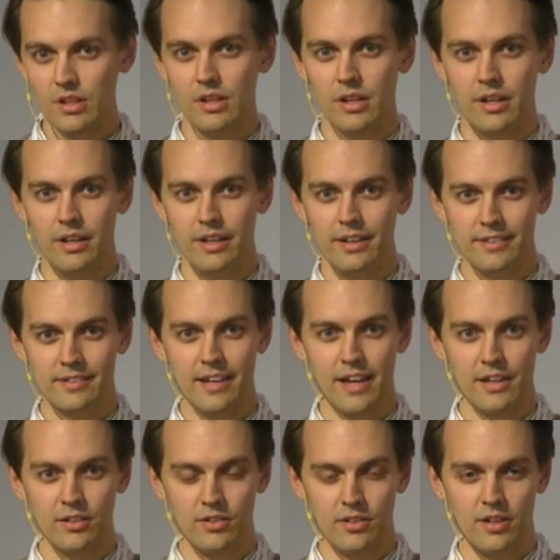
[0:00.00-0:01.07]
It
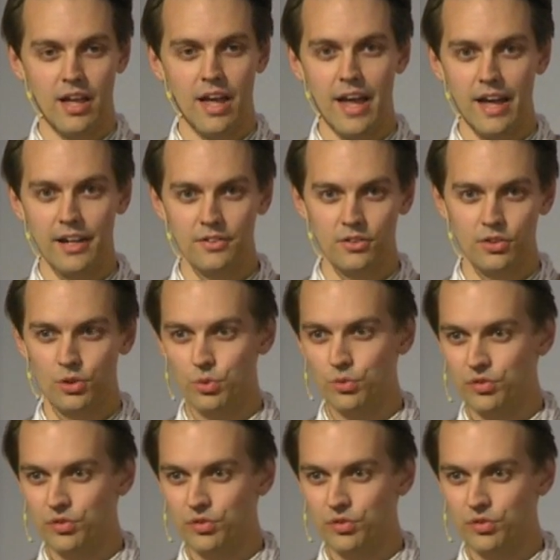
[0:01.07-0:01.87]
can add new